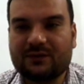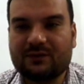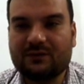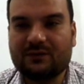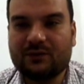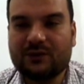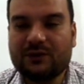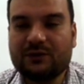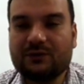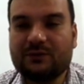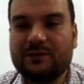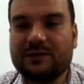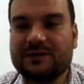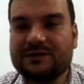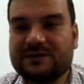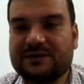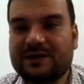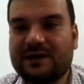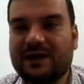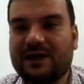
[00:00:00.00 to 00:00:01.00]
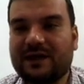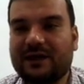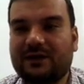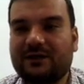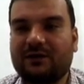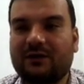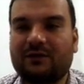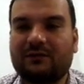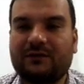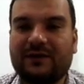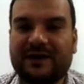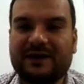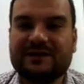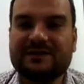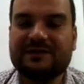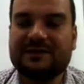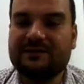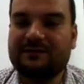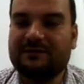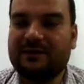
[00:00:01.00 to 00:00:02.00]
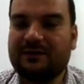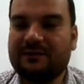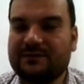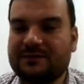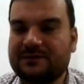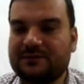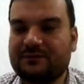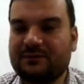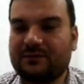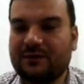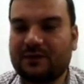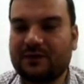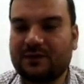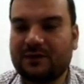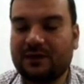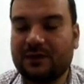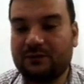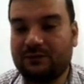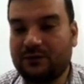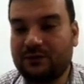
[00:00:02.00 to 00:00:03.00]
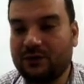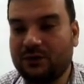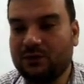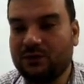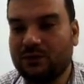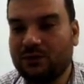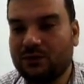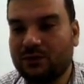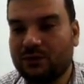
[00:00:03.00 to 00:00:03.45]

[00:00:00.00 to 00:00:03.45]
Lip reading: Would you be scared of high sea waves? If you